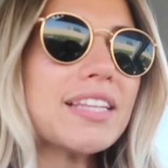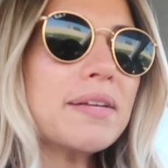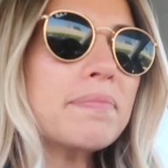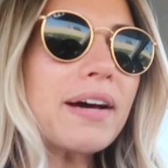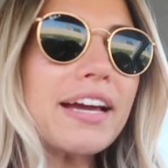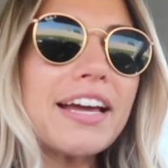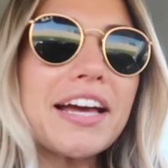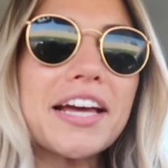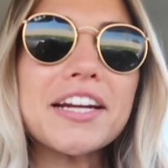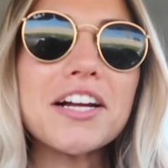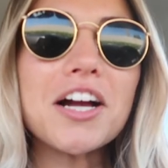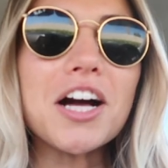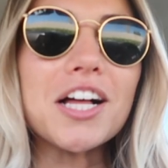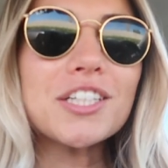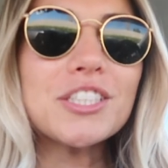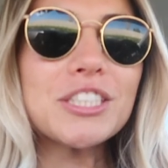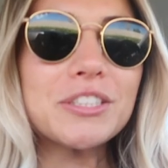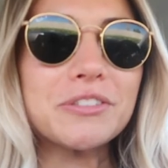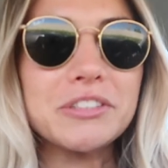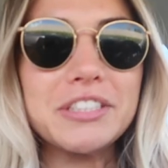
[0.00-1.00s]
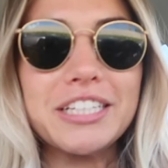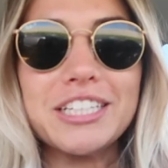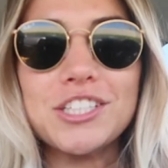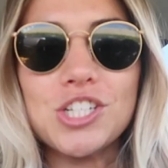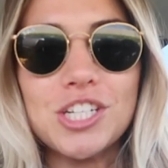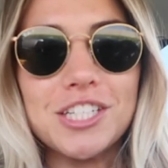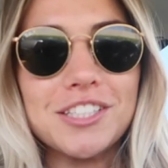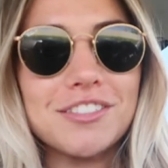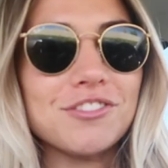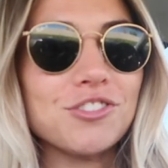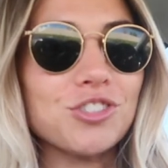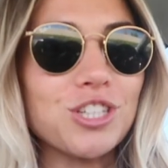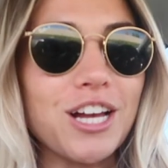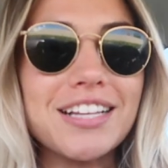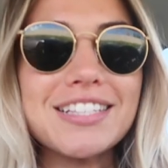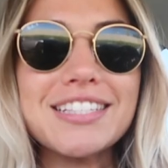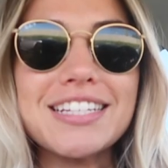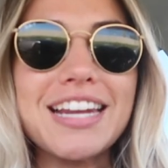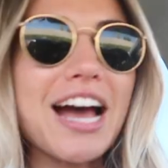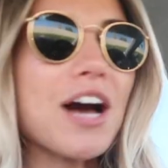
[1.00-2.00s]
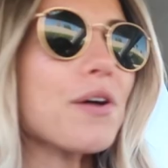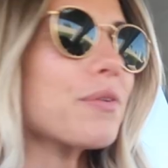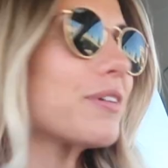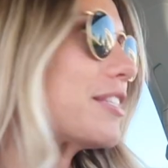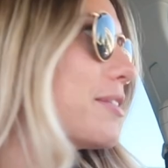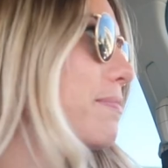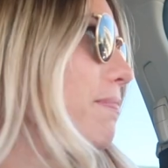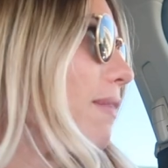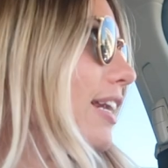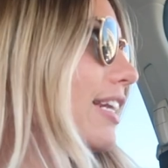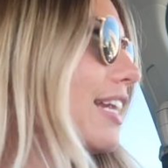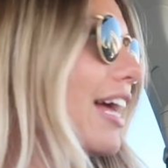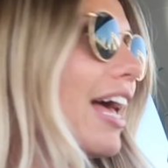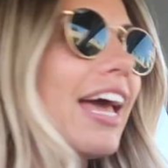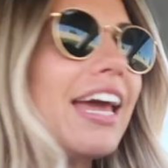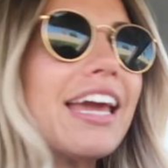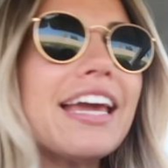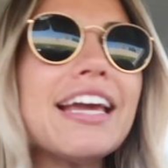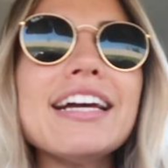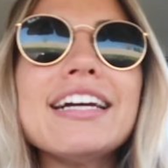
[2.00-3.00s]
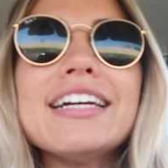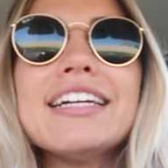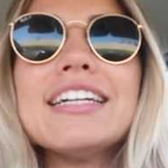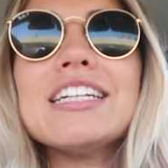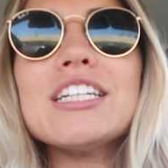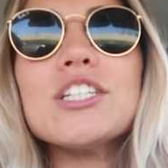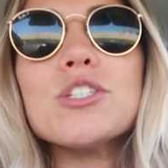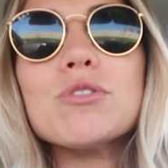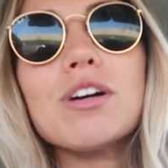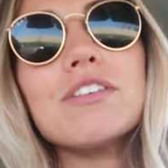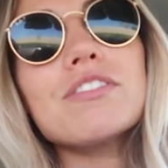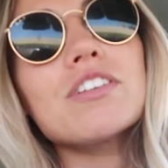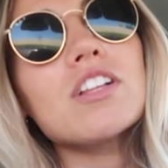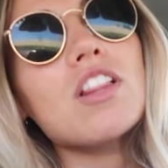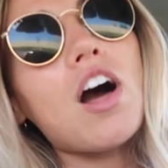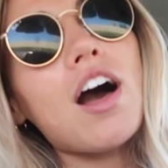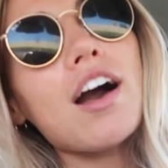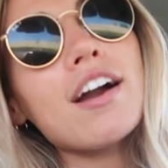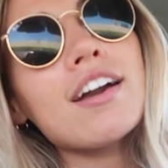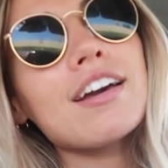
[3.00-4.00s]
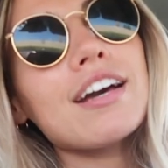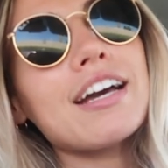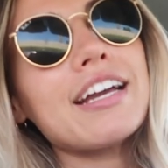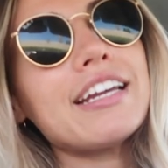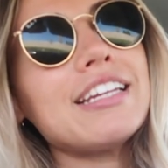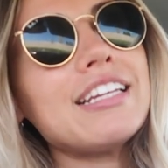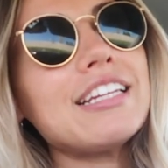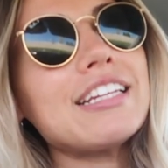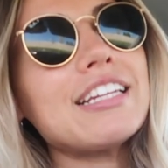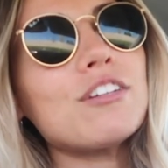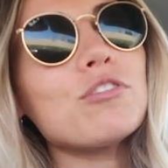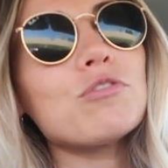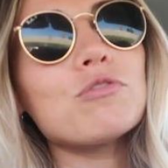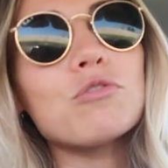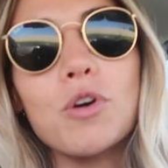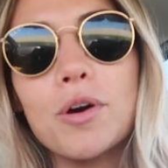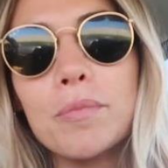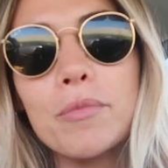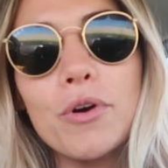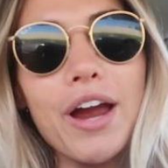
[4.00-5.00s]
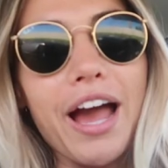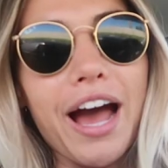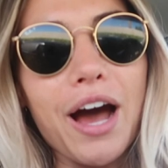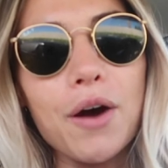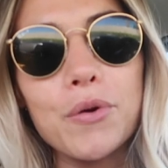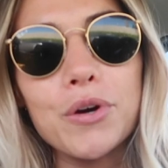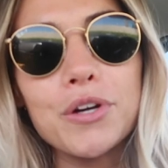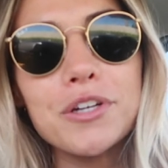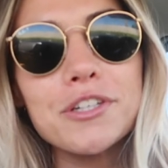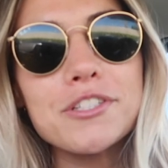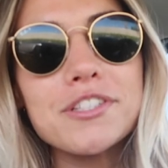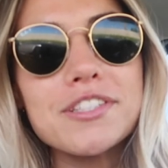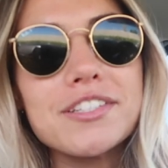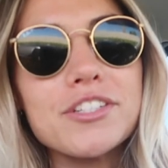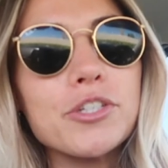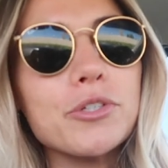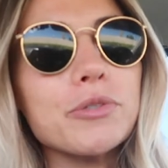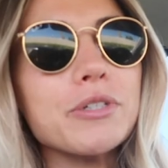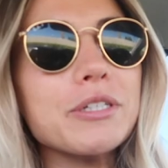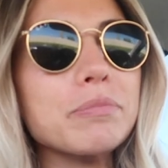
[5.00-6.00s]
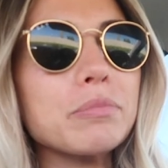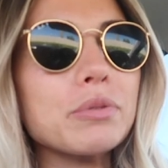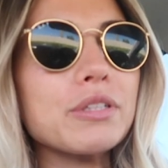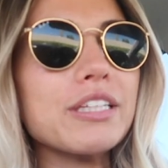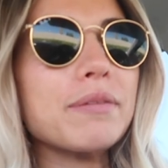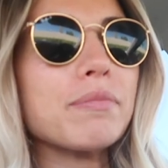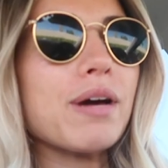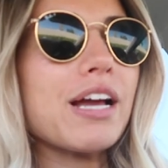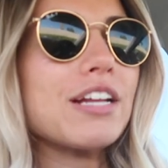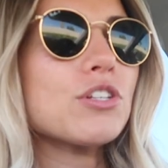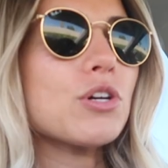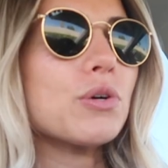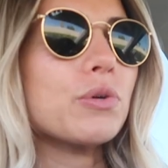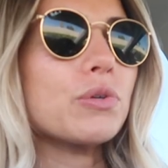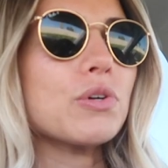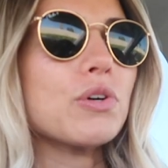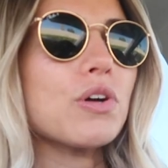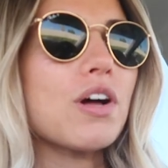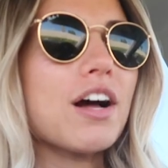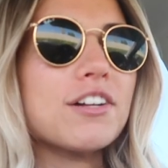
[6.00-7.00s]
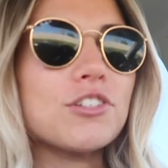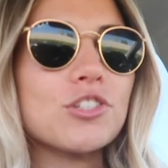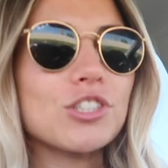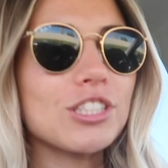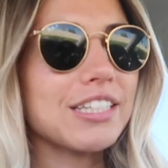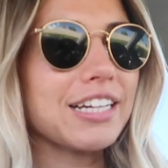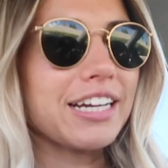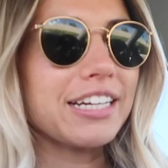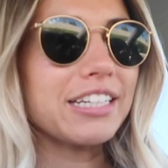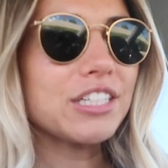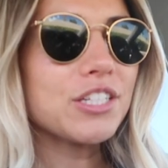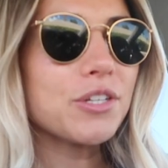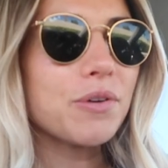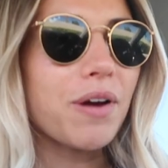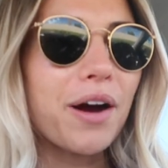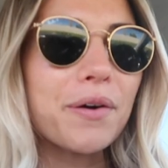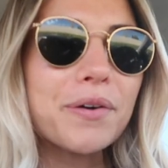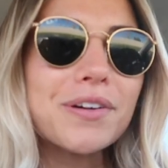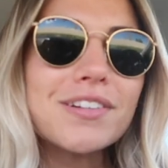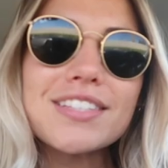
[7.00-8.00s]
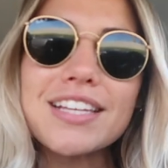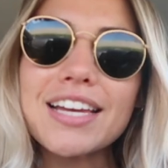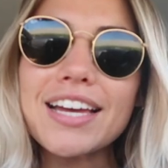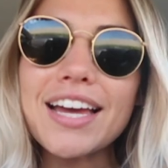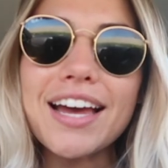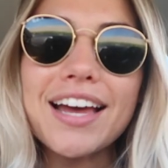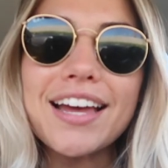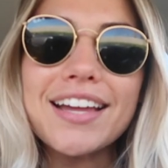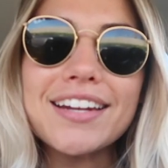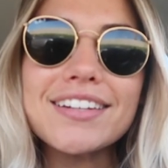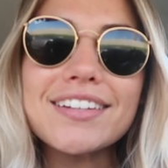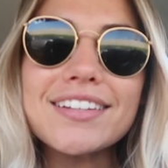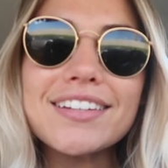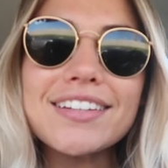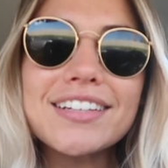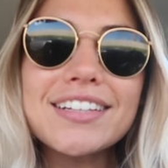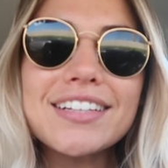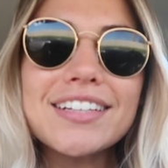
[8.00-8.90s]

my gynecology rotation just now. It's Monday, 12 o'clock. I needed 4 more hours to complete my total 192 hours, and